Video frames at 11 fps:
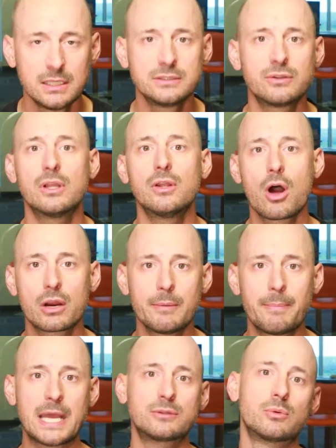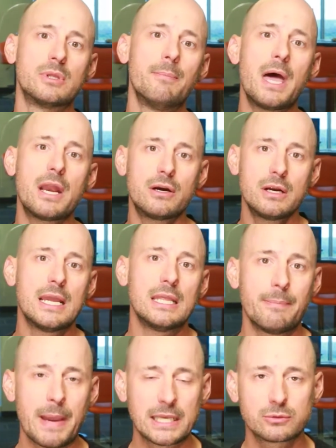So the longer the password, the better, and the
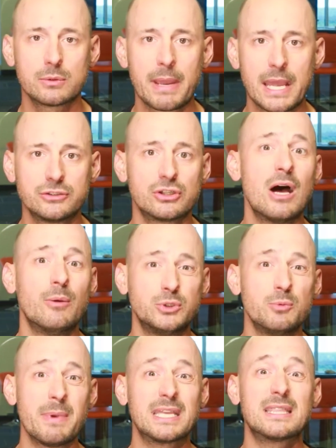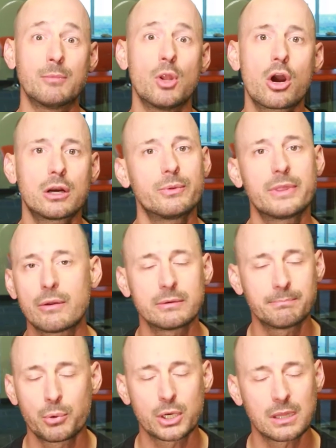password manager helps you make them longer
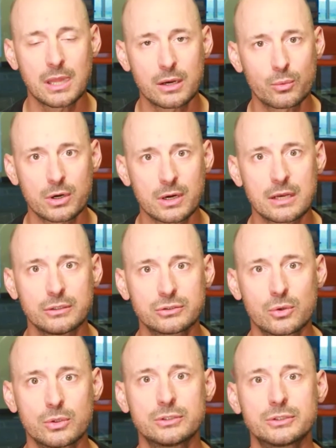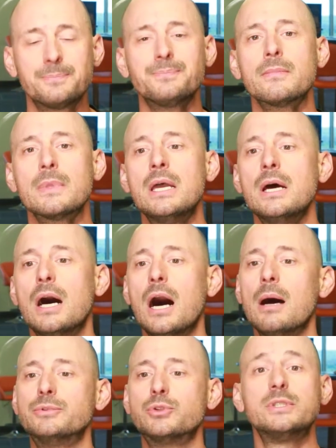without putting a lot of work on your shoulders.
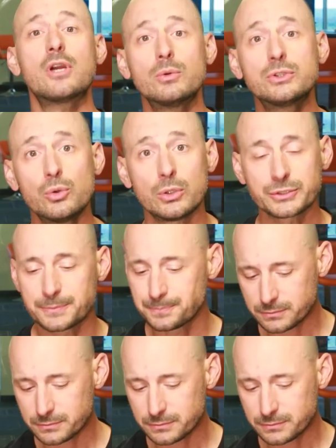So we start with tools.